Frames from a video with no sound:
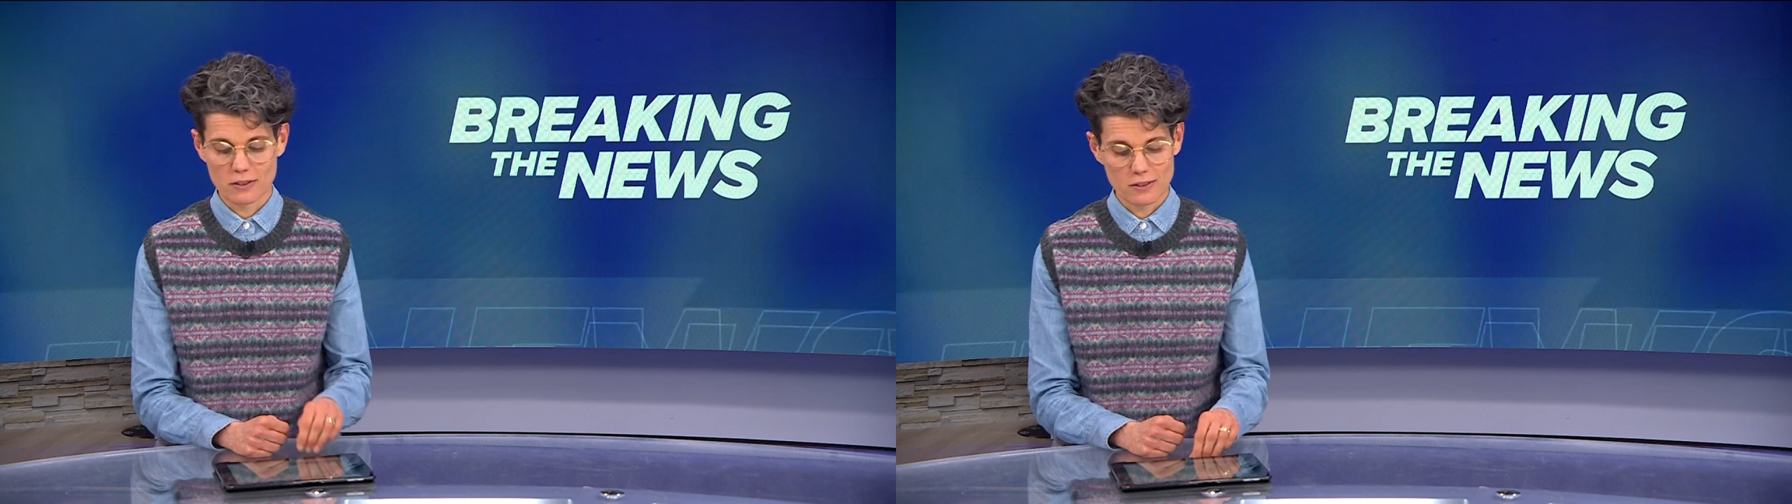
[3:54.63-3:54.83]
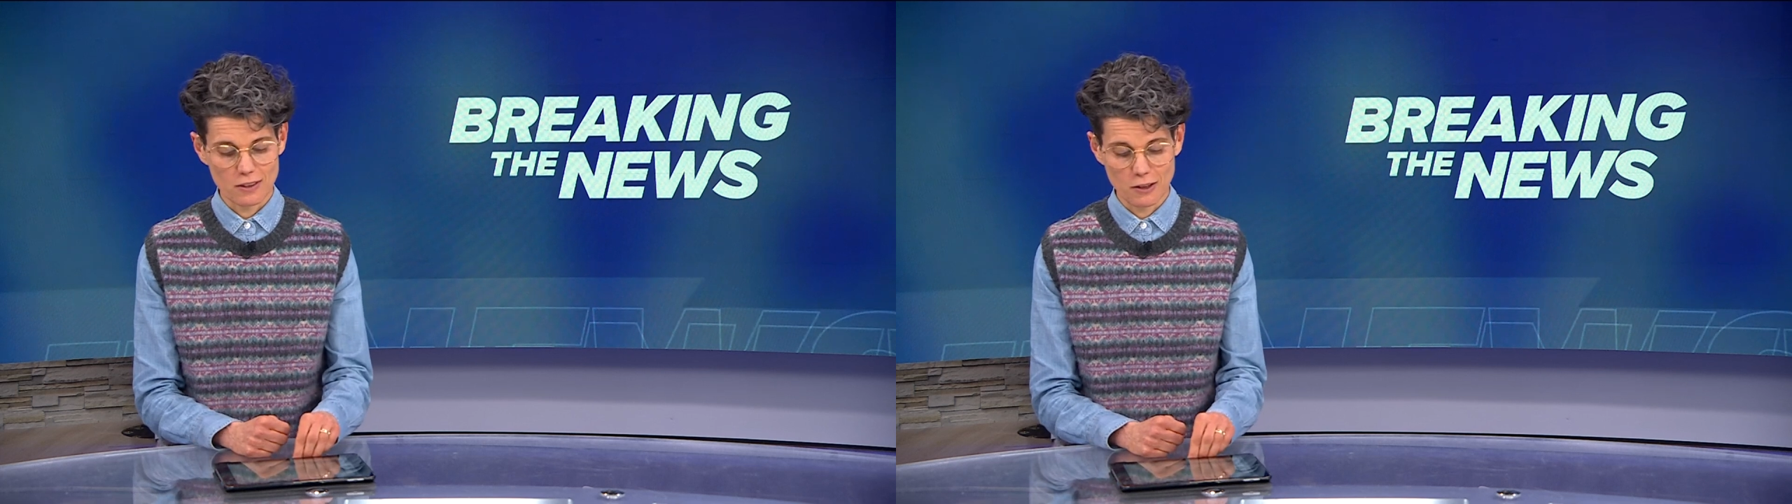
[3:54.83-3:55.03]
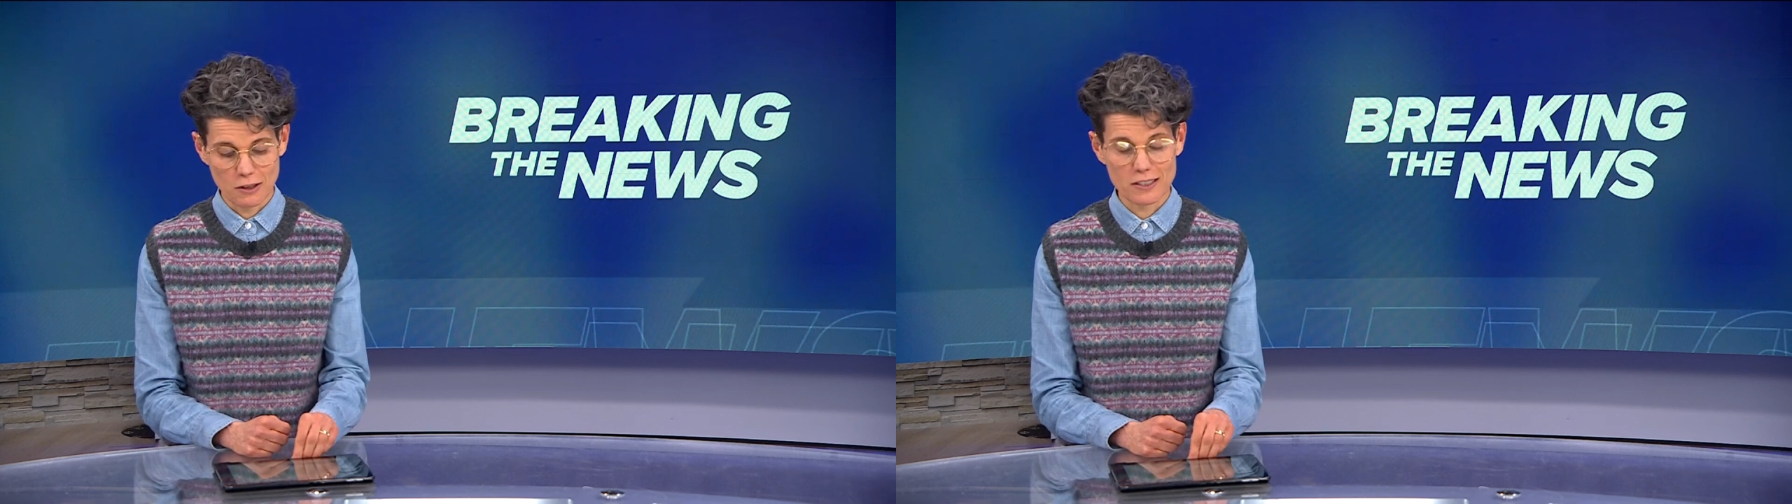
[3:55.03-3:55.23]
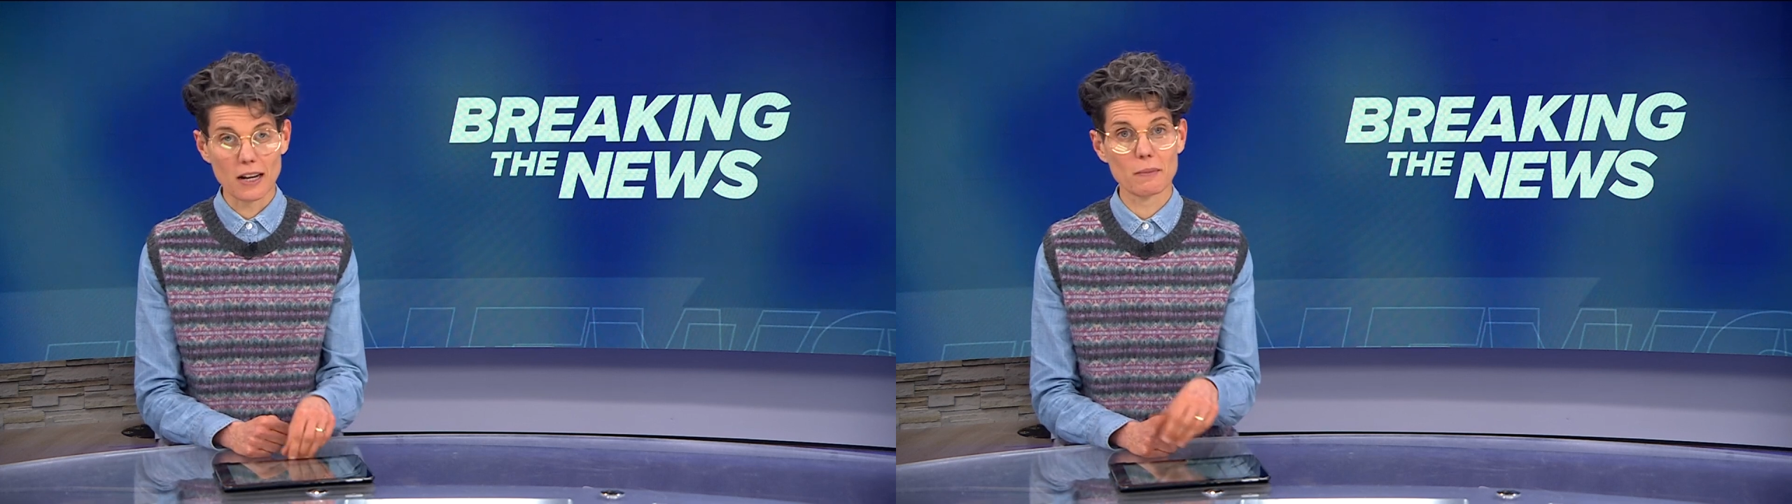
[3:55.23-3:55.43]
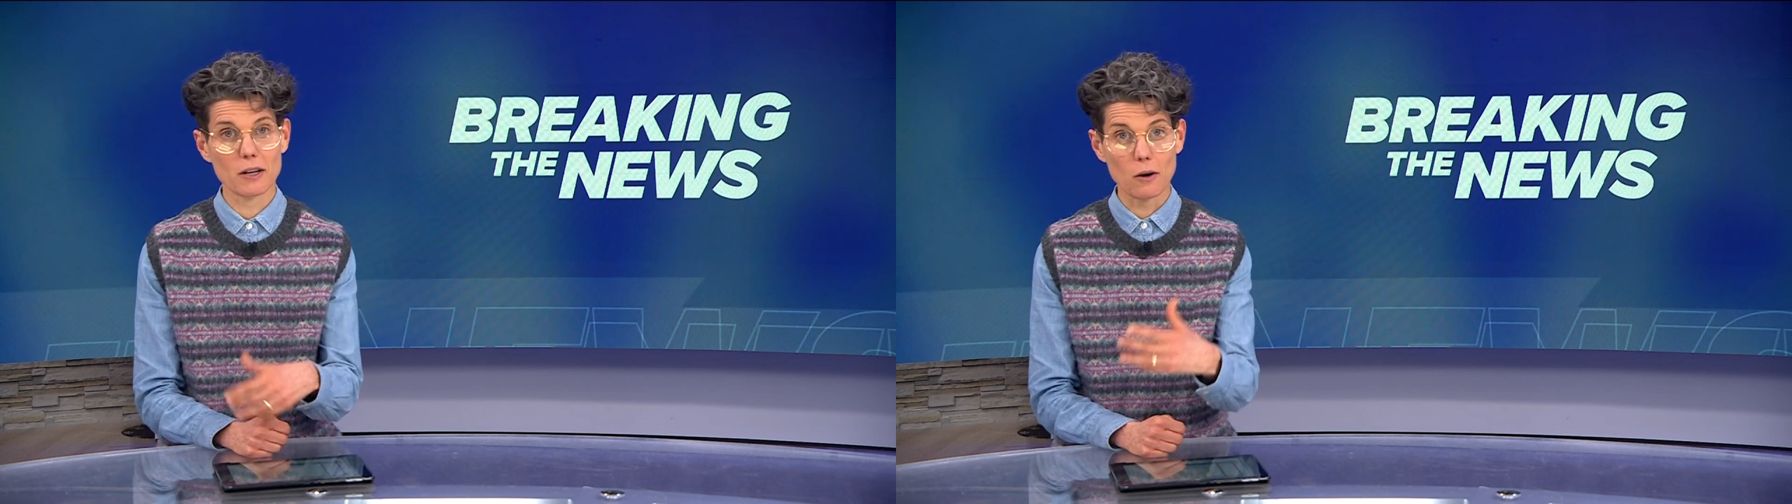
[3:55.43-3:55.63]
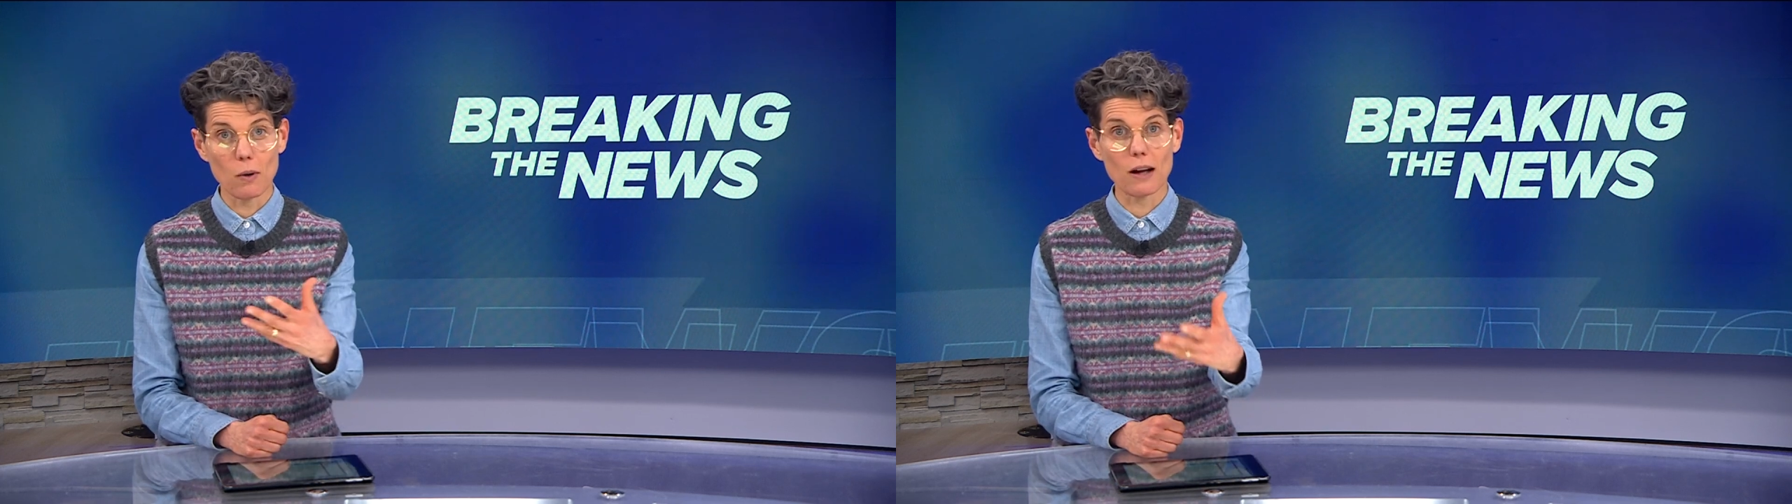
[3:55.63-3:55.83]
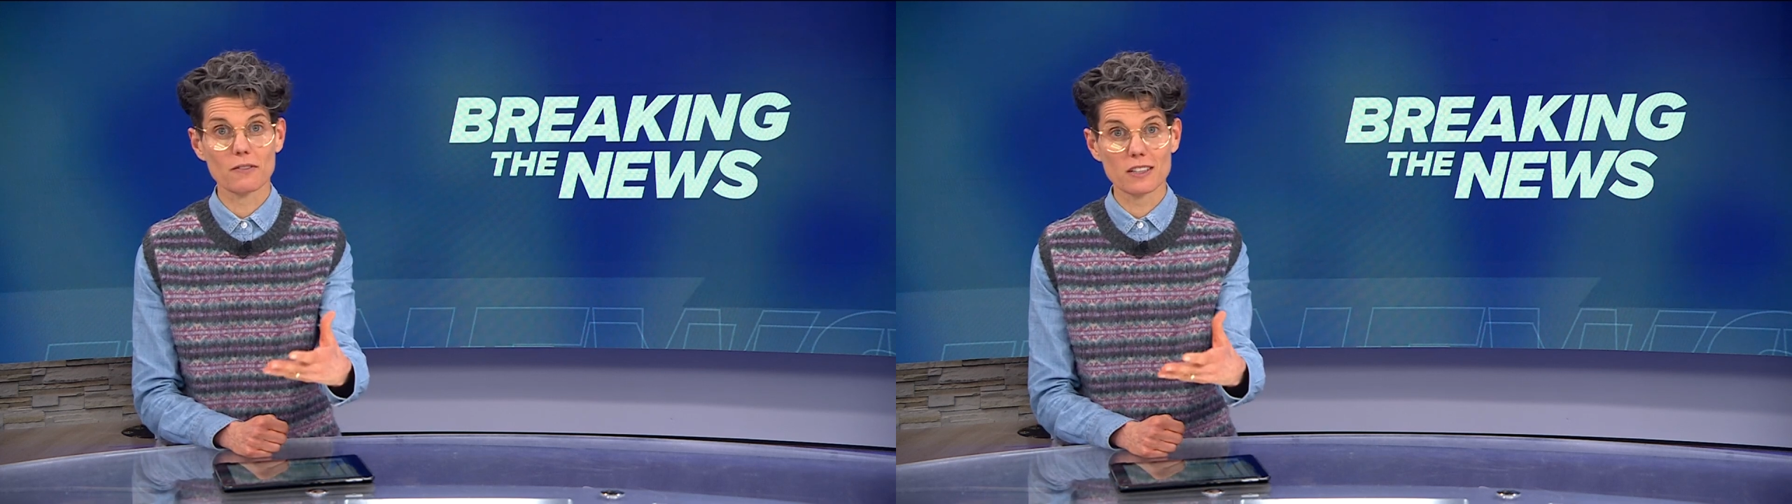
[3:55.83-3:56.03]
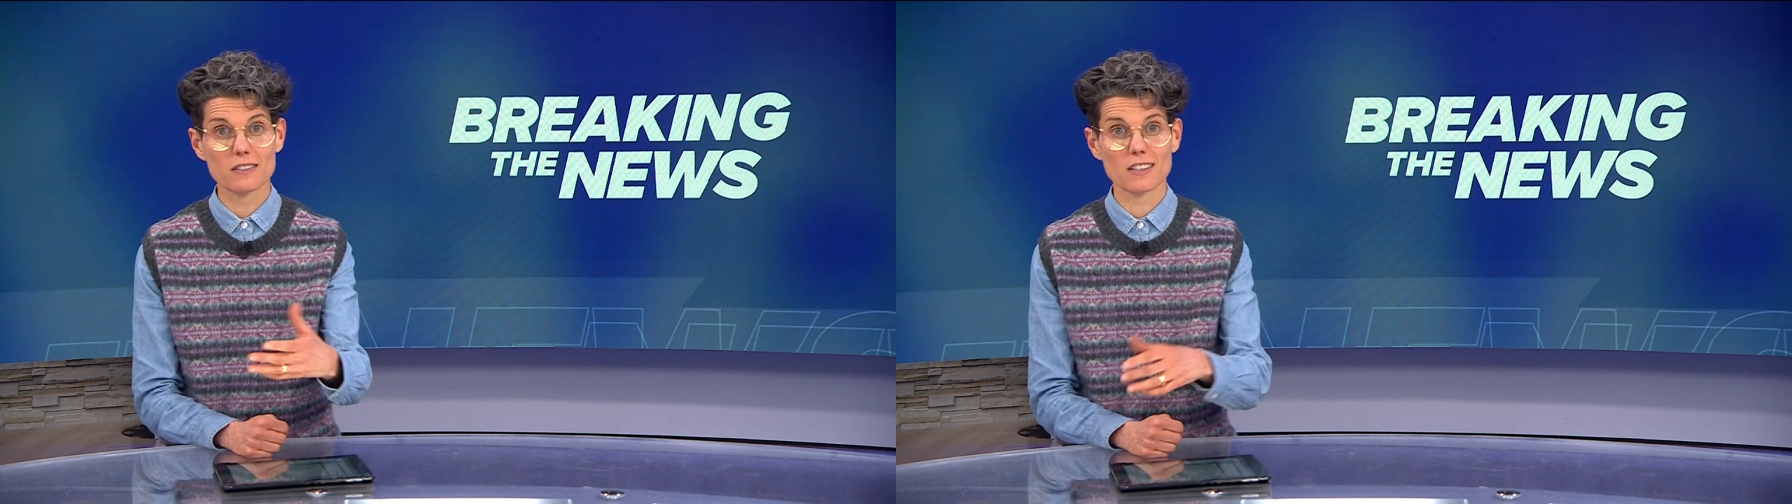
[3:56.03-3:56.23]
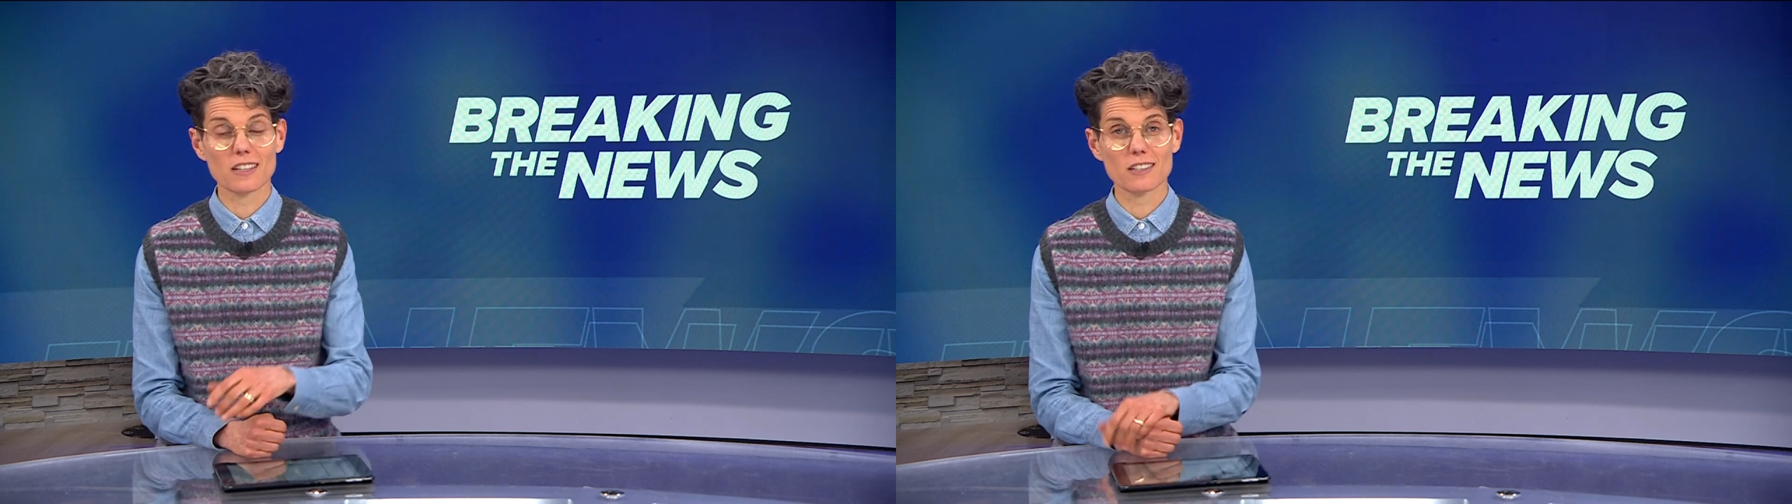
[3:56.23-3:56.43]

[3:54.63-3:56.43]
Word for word: Just a long time ago, obviously,